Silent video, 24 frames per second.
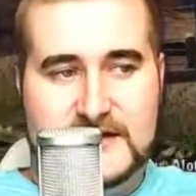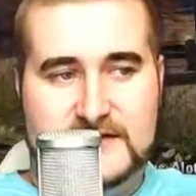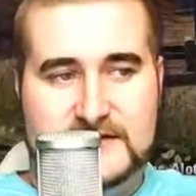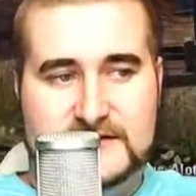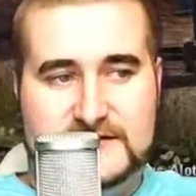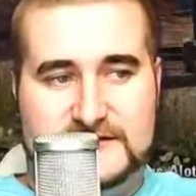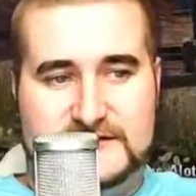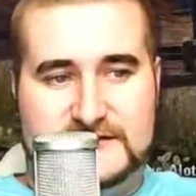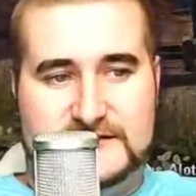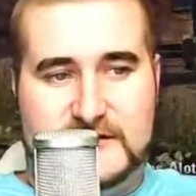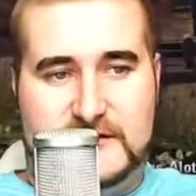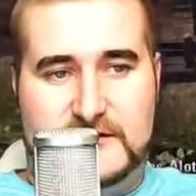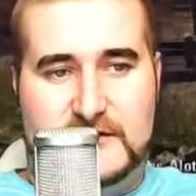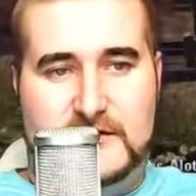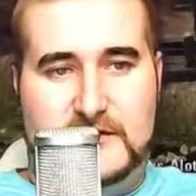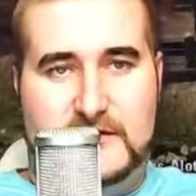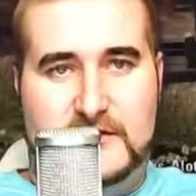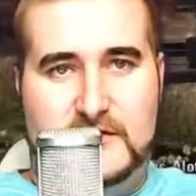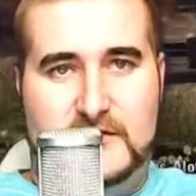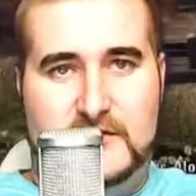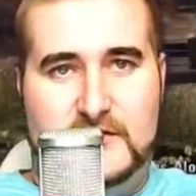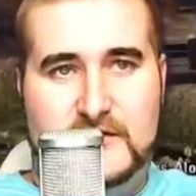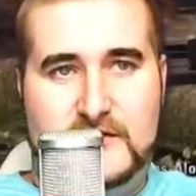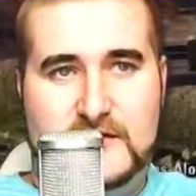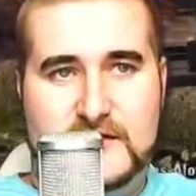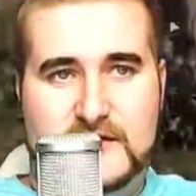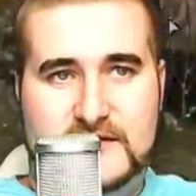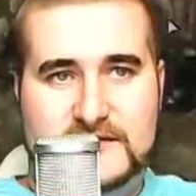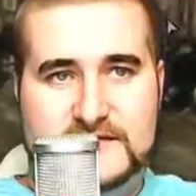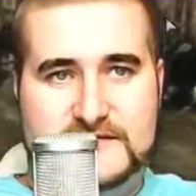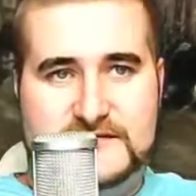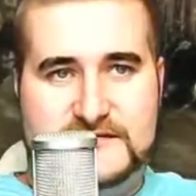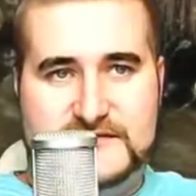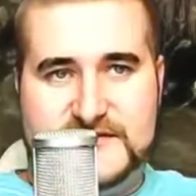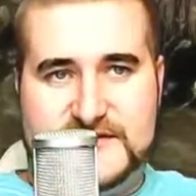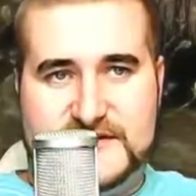So
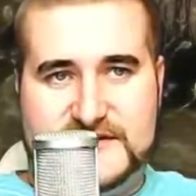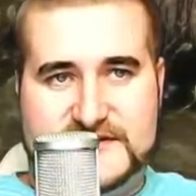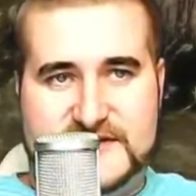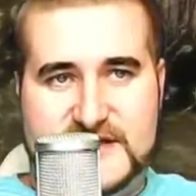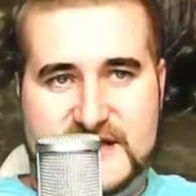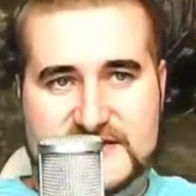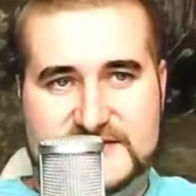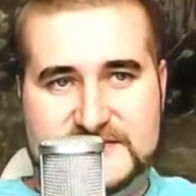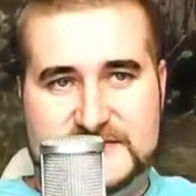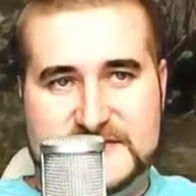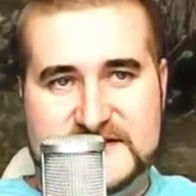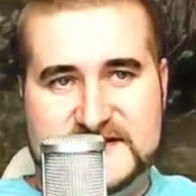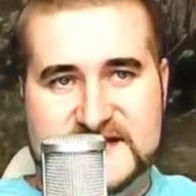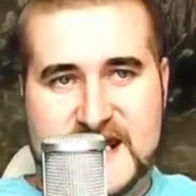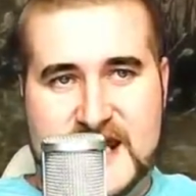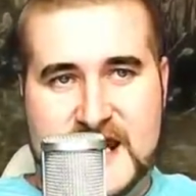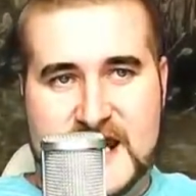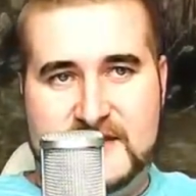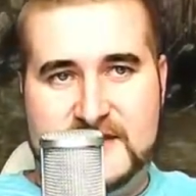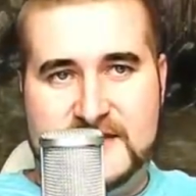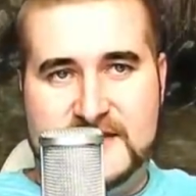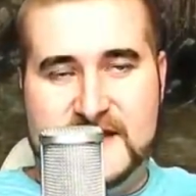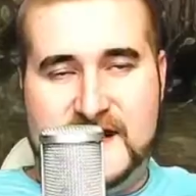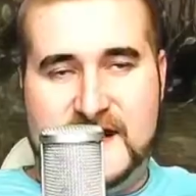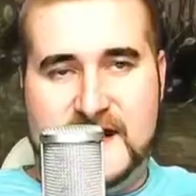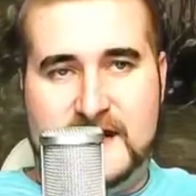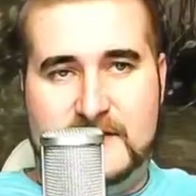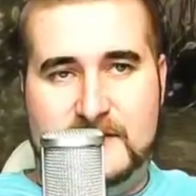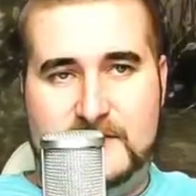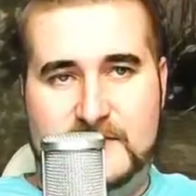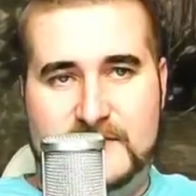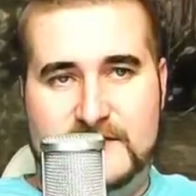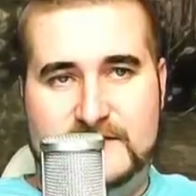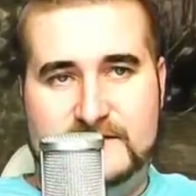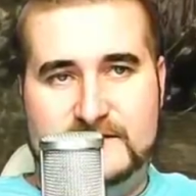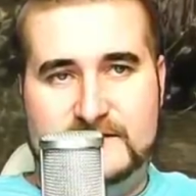the test was carried out
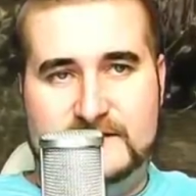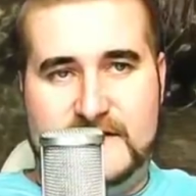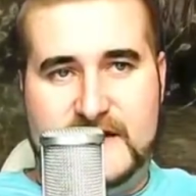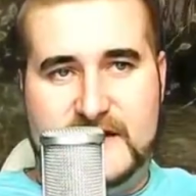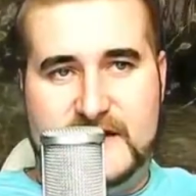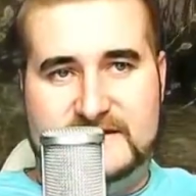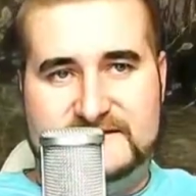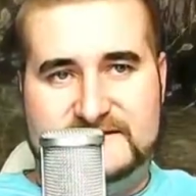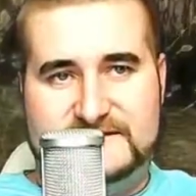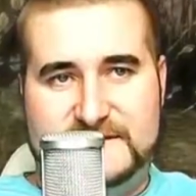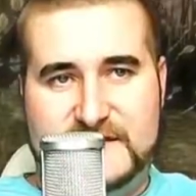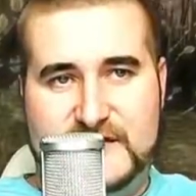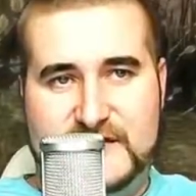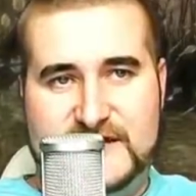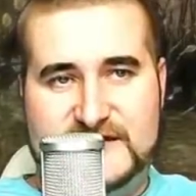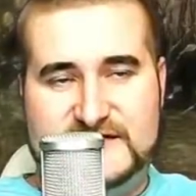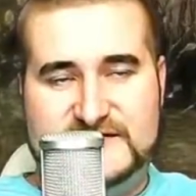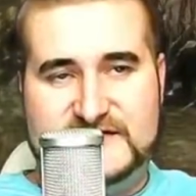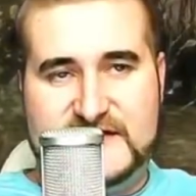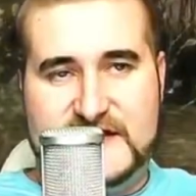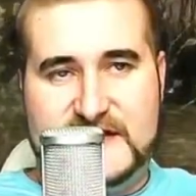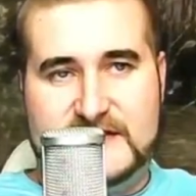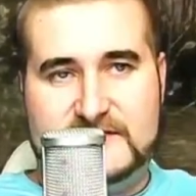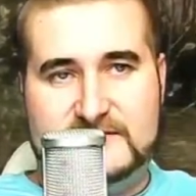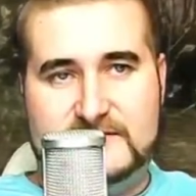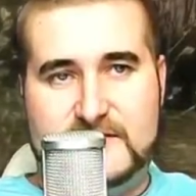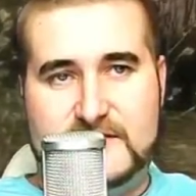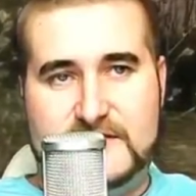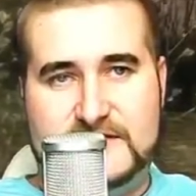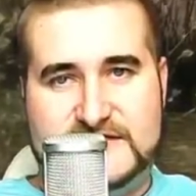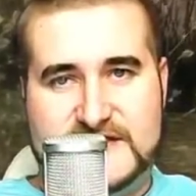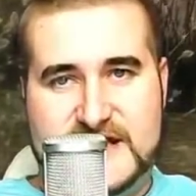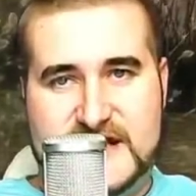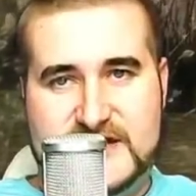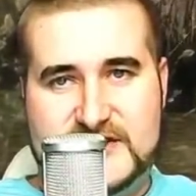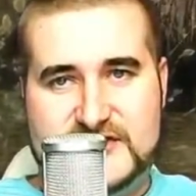with a 30-second
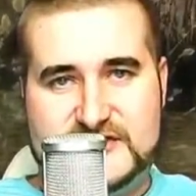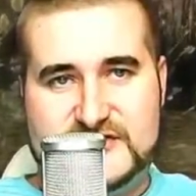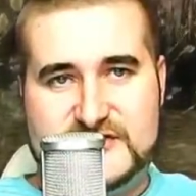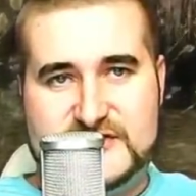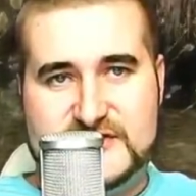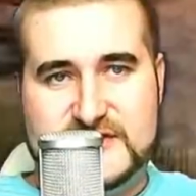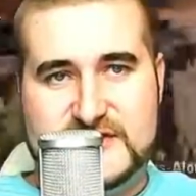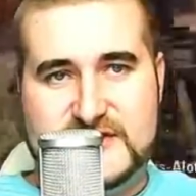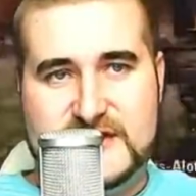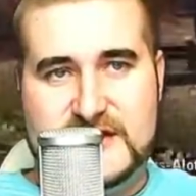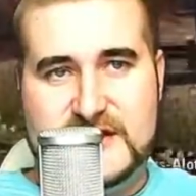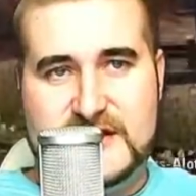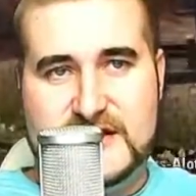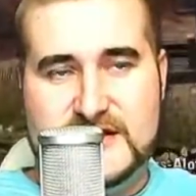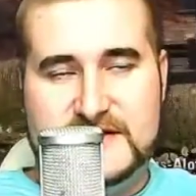rotation.